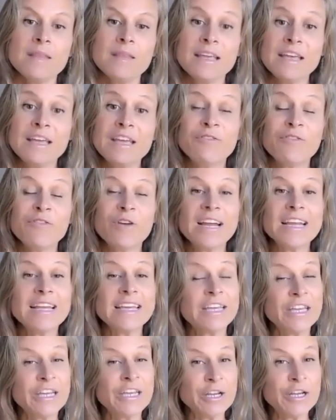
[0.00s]
If right
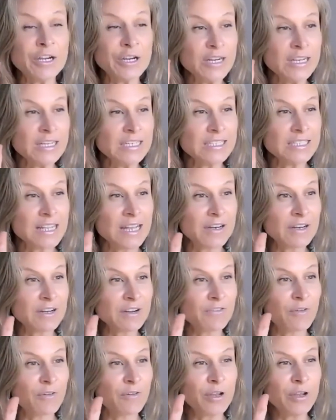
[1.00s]
here is tender
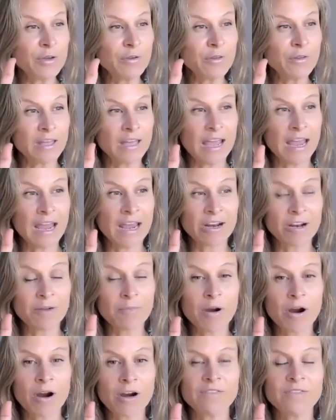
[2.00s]
for you, the inner
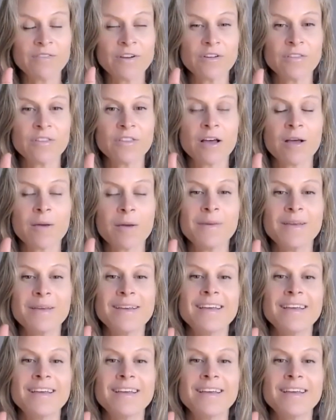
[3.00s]
part of your thumb,